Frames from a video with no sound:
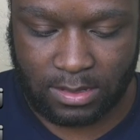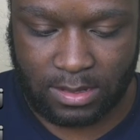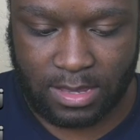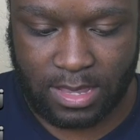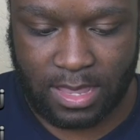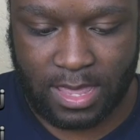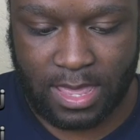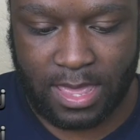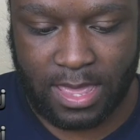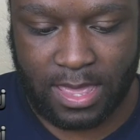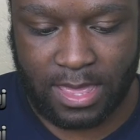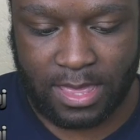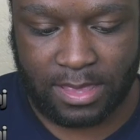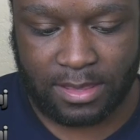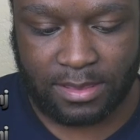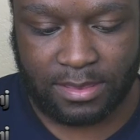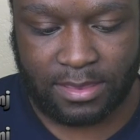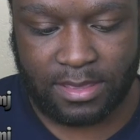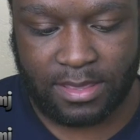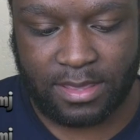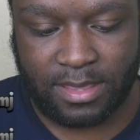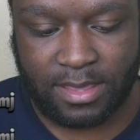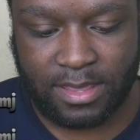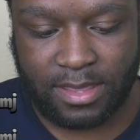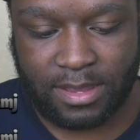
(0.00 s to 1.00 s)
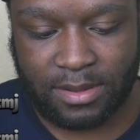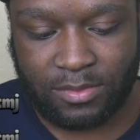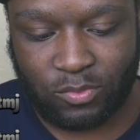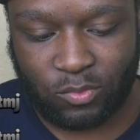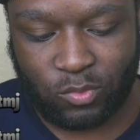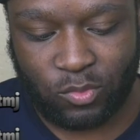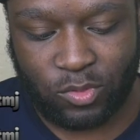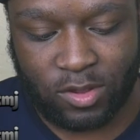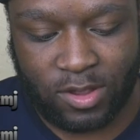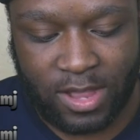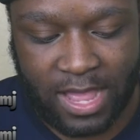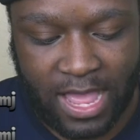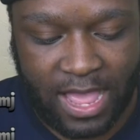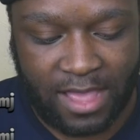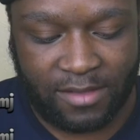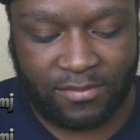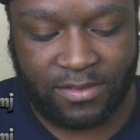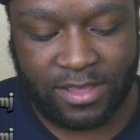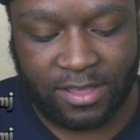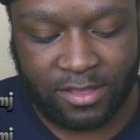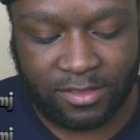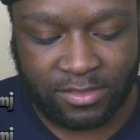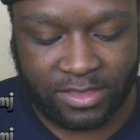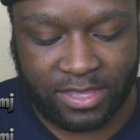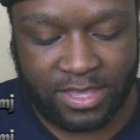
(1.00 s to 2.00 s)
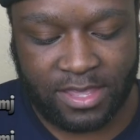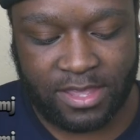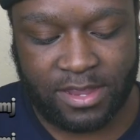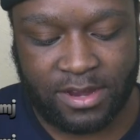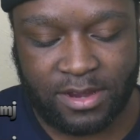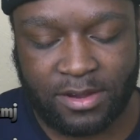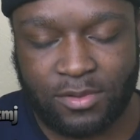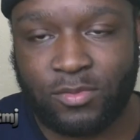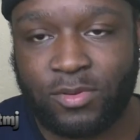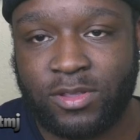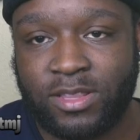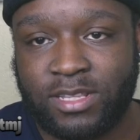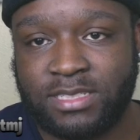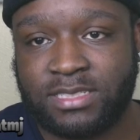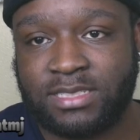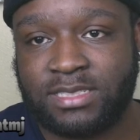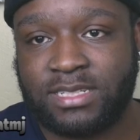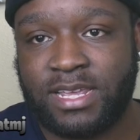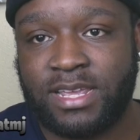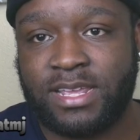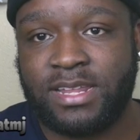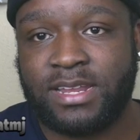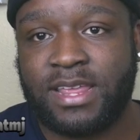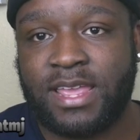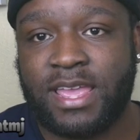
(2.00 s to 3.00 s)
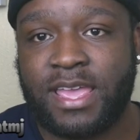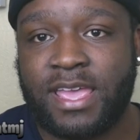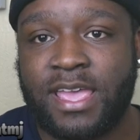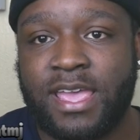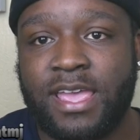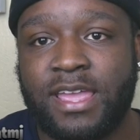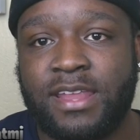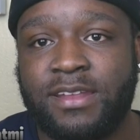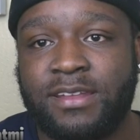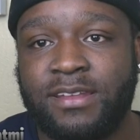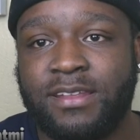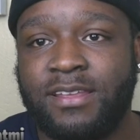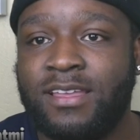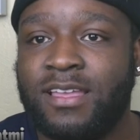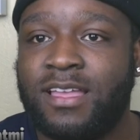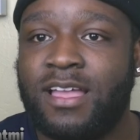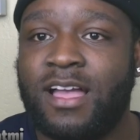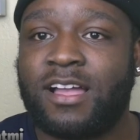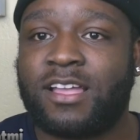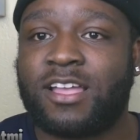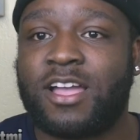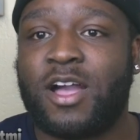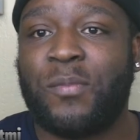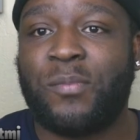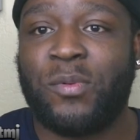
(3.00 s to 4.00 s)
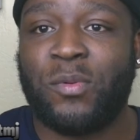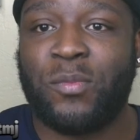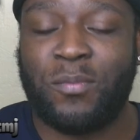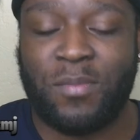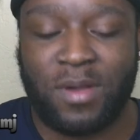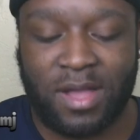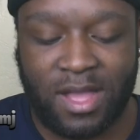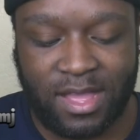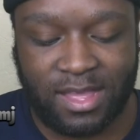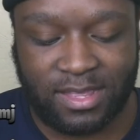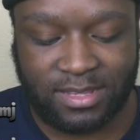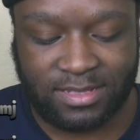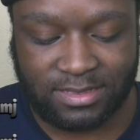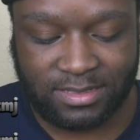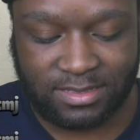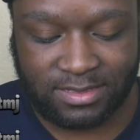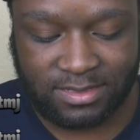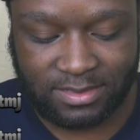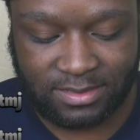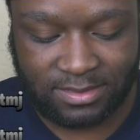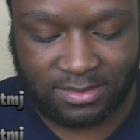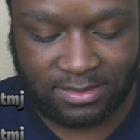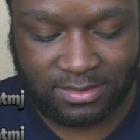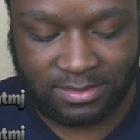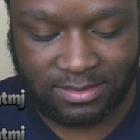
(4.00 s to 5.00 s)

And then we'll have healthcare, real estate, and a couple bonds.